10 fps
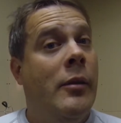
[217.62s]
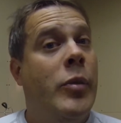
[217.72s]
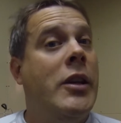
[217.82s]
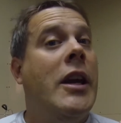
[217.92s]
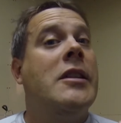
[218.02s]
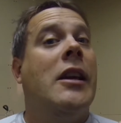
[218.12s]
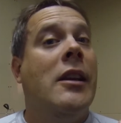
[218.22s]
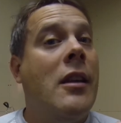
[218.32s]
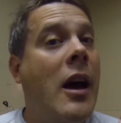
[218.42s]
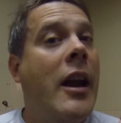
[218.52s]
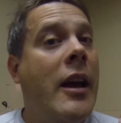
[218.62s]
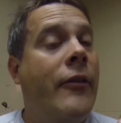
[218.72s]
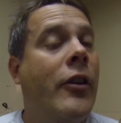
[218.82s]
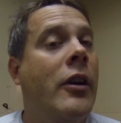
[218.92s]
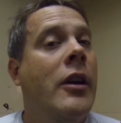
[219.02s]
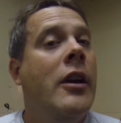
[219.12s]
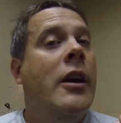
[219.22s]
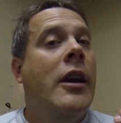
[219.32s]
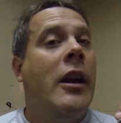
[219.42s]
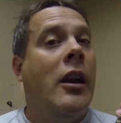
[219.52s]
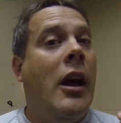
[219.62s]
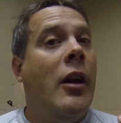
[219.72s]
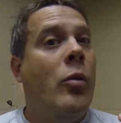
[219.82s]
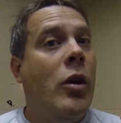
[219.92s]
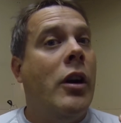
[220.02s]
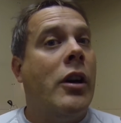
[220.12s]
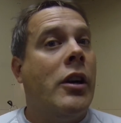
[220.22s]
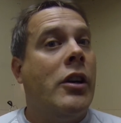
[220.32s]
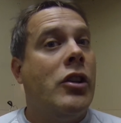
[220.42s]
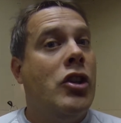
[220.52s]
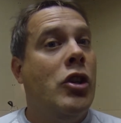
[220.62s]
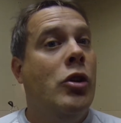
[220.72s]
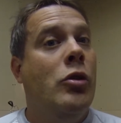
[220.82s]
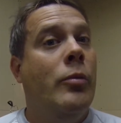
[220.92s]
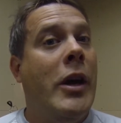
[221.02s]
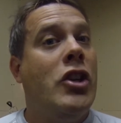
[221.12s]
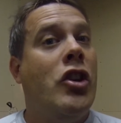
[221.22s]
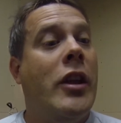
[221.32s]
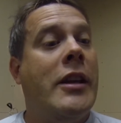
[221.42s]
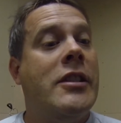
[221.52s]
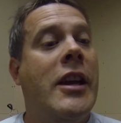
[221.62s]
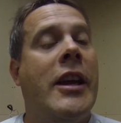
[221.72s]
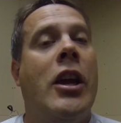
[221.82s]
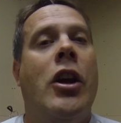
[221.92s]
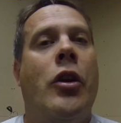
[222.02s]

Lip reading: but it takes a lot of effort and a lot of work to make sure that snake